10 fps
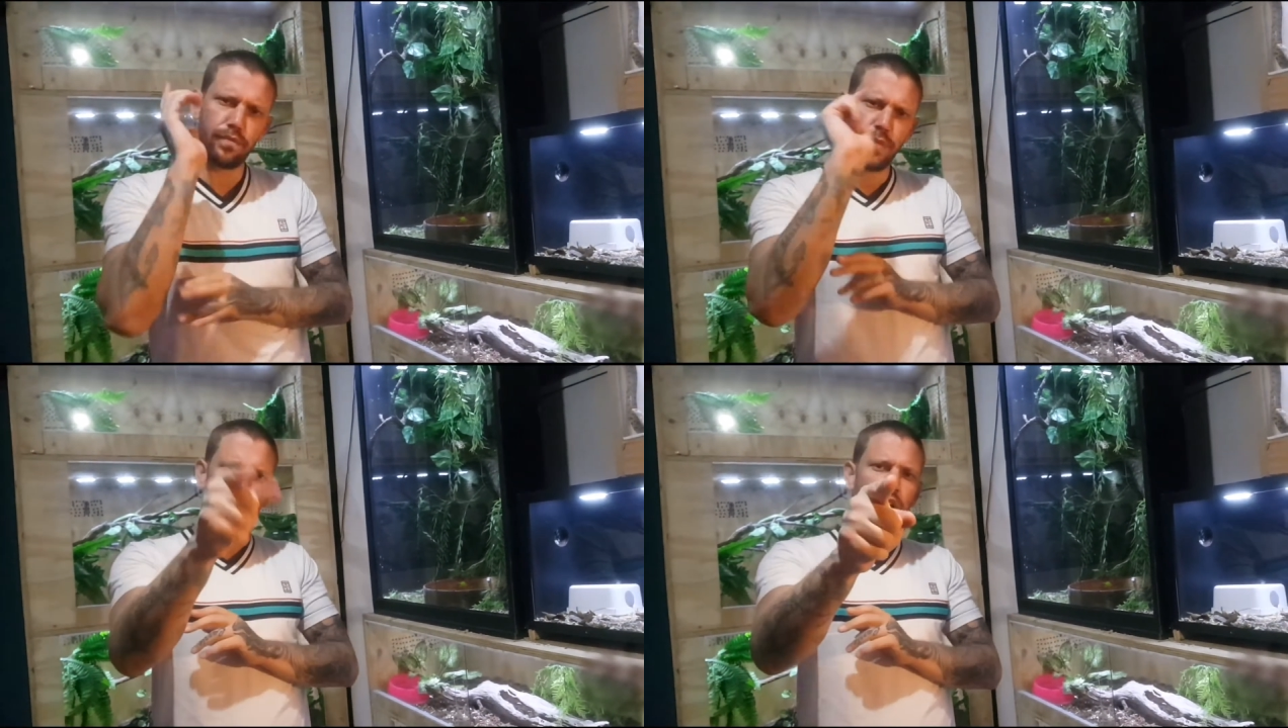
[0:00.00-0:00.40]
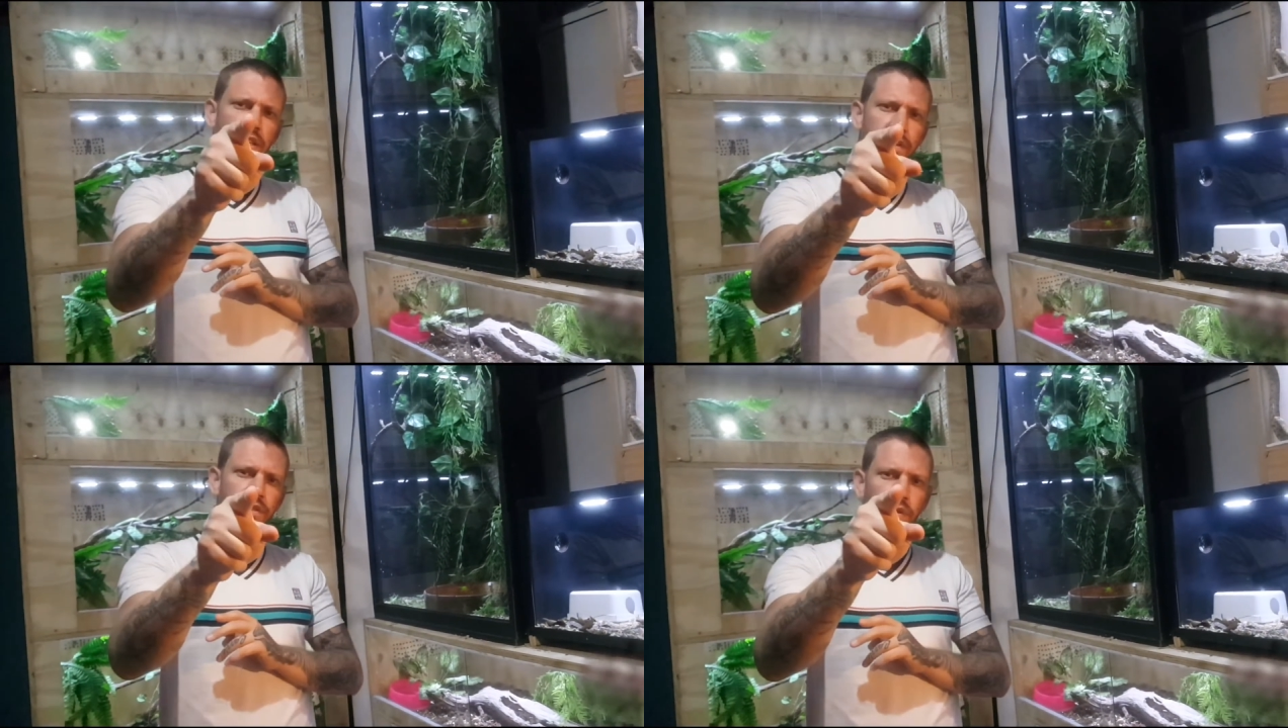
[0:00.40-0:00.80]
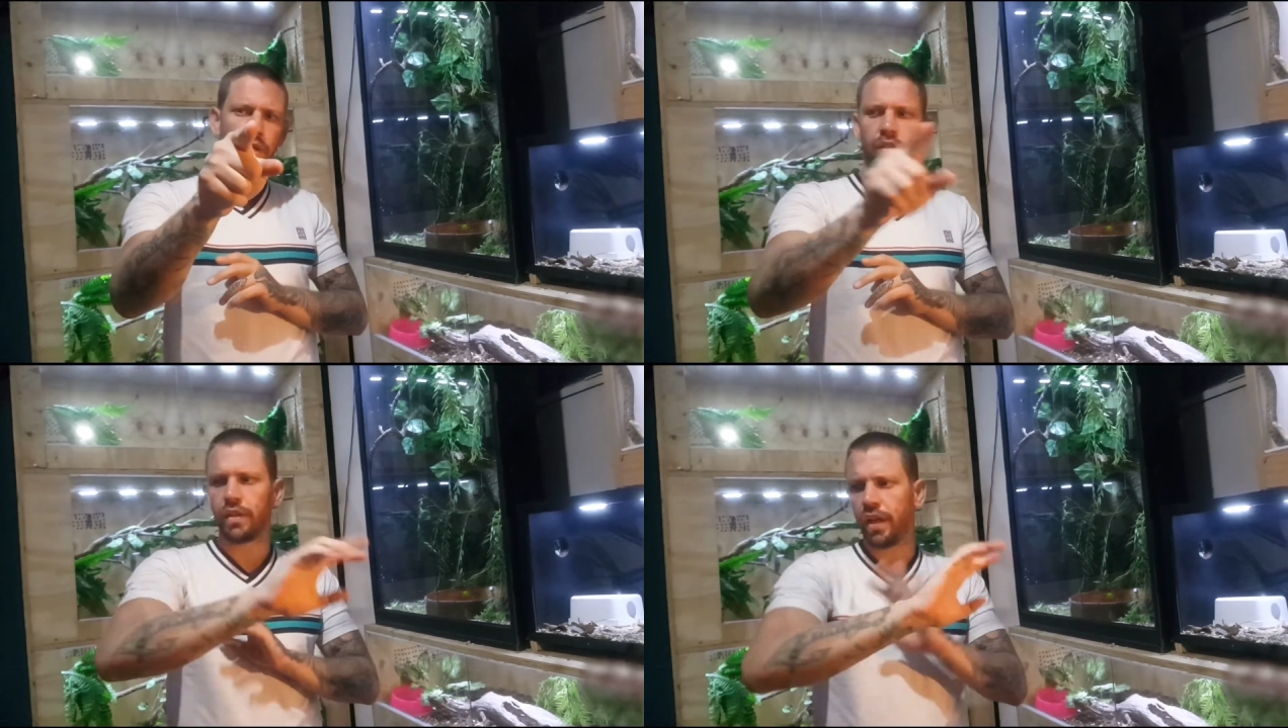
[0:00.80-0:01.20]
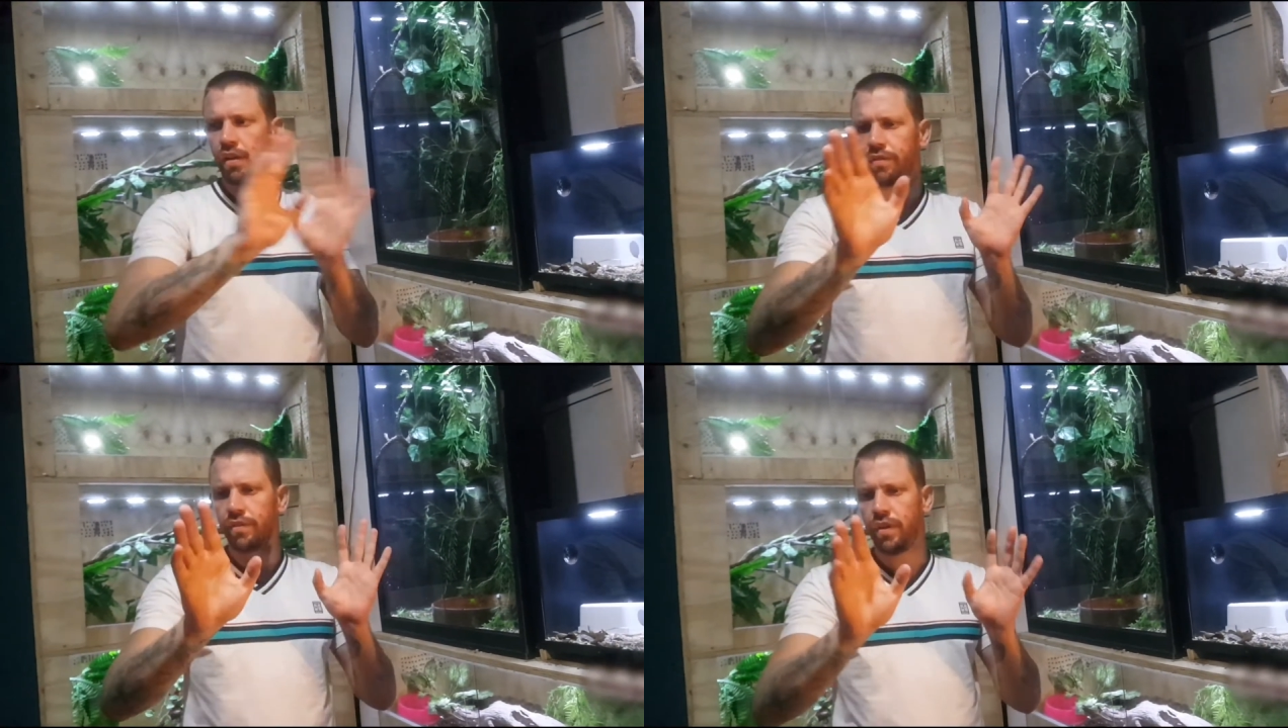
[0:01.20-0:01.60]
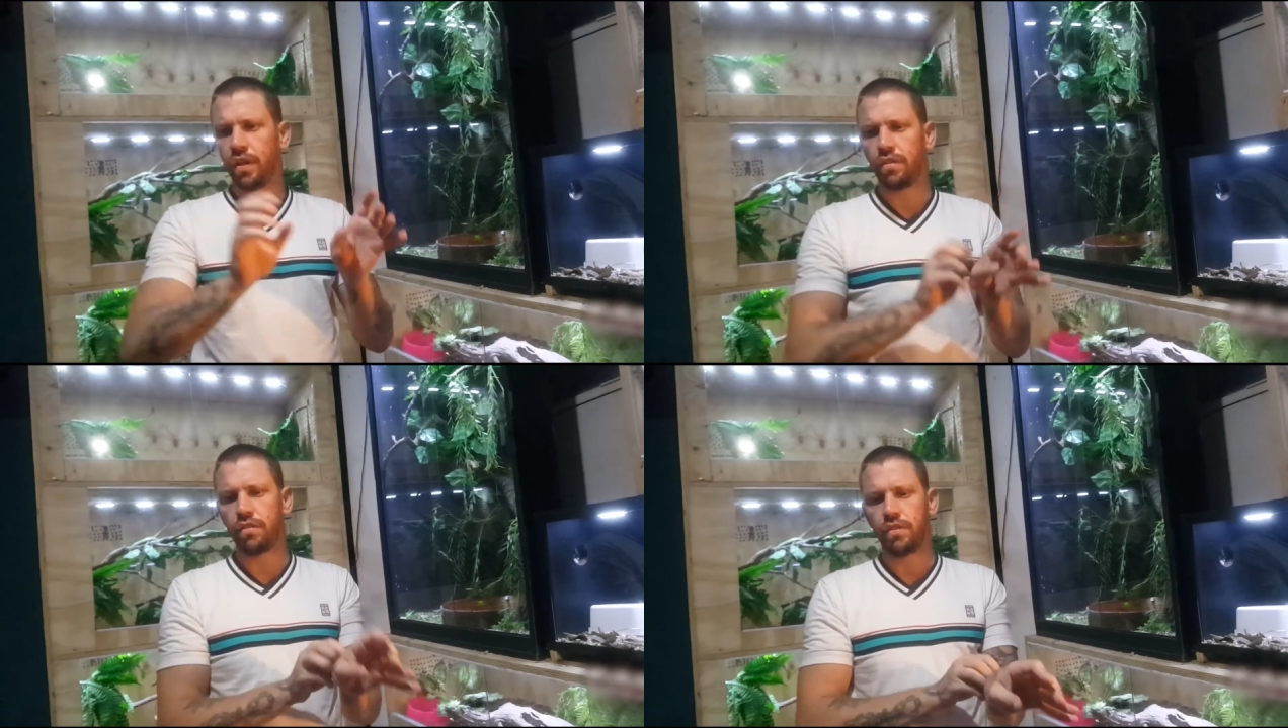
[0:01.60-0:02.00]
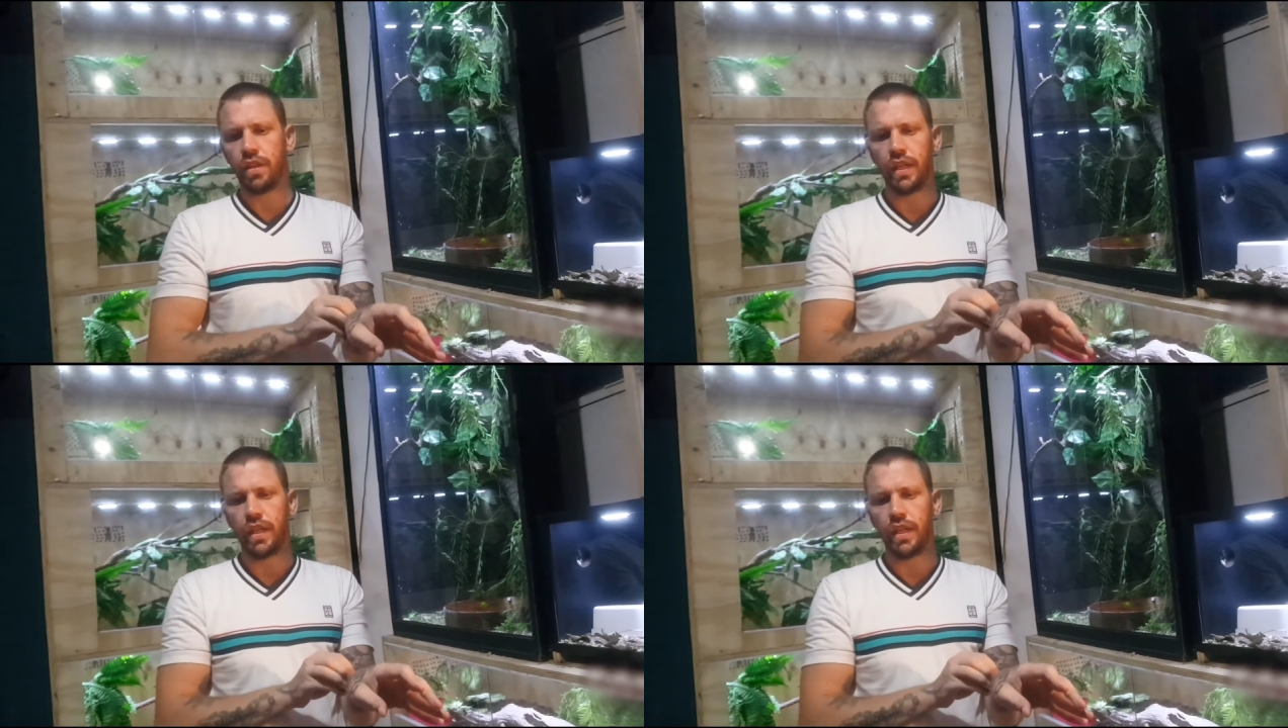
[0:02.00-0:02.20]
But you guys have to wait till the end of the video to see